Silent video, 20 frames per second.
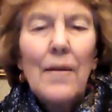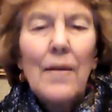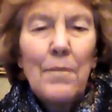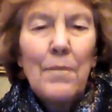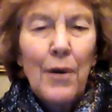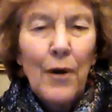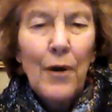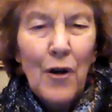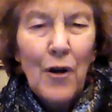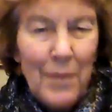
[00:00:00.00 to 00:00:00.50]

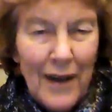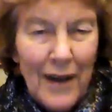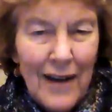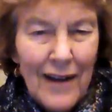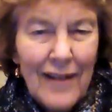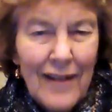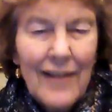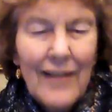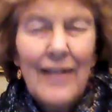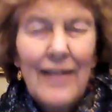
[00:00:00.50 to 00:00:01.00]

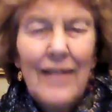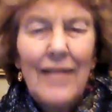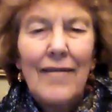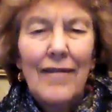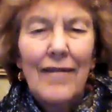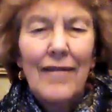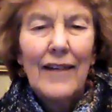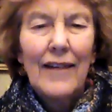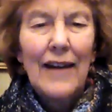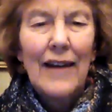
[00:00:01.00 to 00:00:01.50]
purpose,
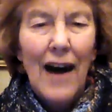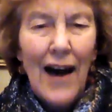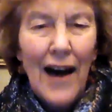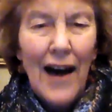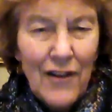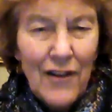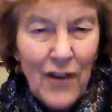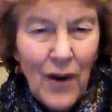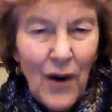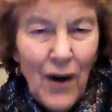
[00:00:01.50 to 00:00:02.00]

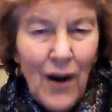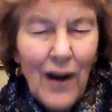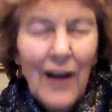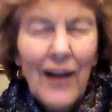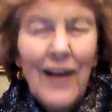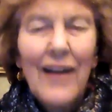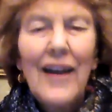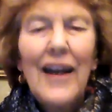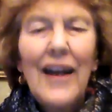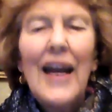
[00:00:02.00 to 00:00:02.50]
God talk,